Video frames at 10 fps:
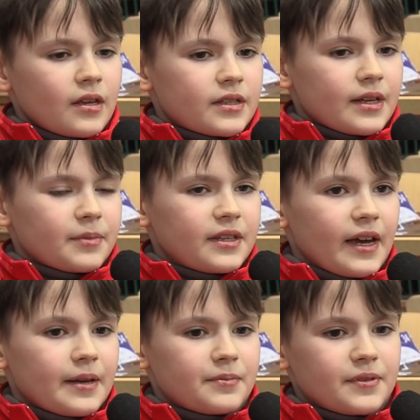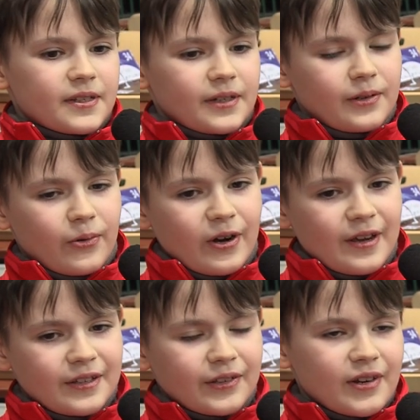sometimes a
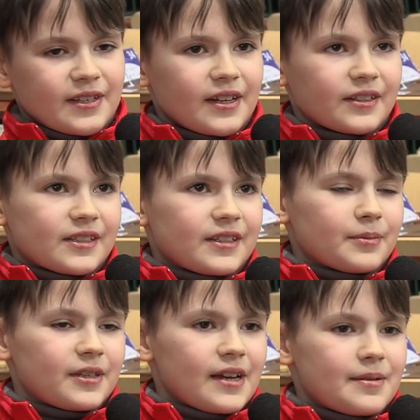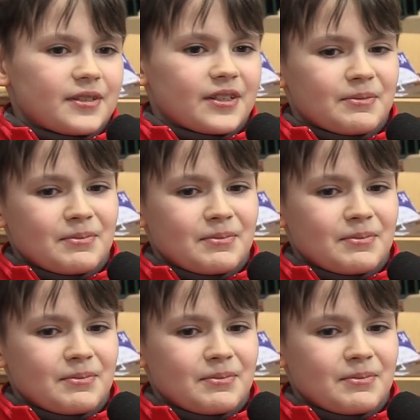great result, sometimes a